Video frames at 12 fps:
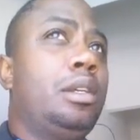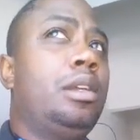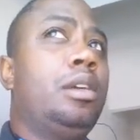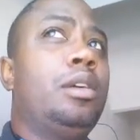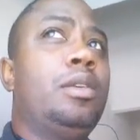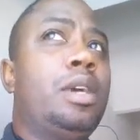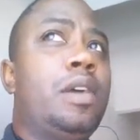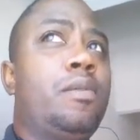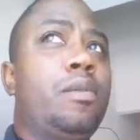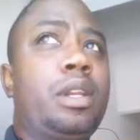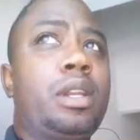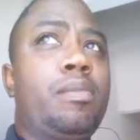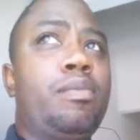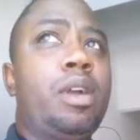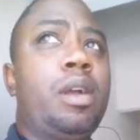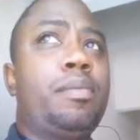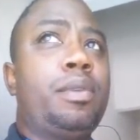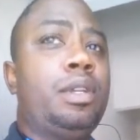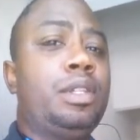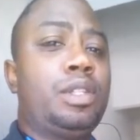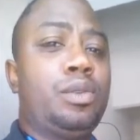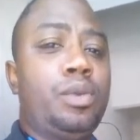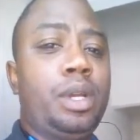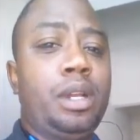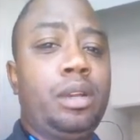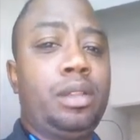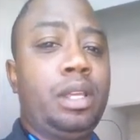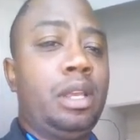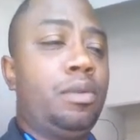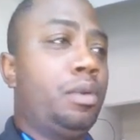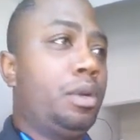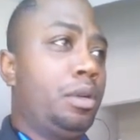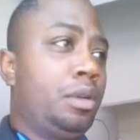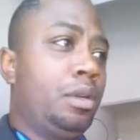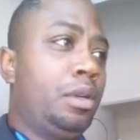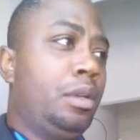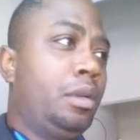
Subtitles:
You know, I've worked at properties to where they were